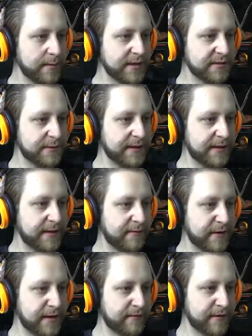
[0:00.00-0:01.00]
Because we didn't
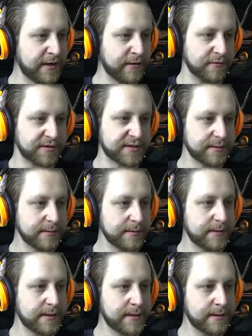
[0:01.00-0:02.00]
have enough arrows.
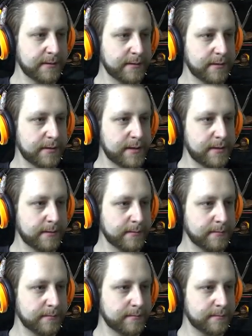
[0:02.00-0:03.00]
Huh? Huh?
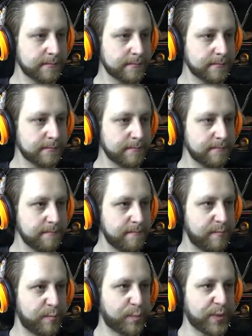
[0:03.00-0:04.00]

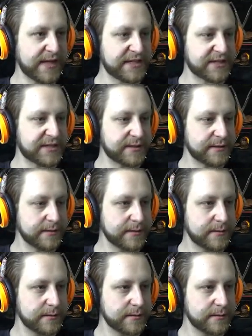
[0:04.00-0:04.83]
Bitch?